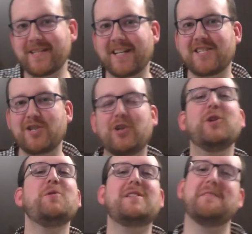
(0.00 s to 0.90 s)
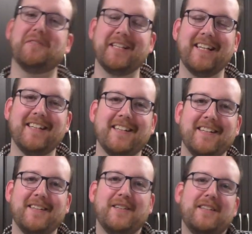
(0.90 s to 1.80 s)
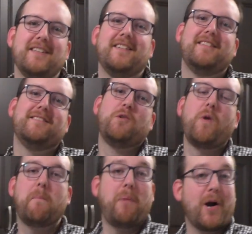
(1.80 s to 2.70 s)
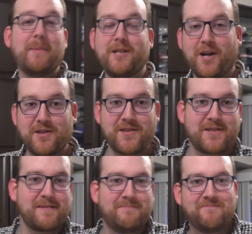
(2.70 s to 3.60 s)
exclusively with Barbie dolls.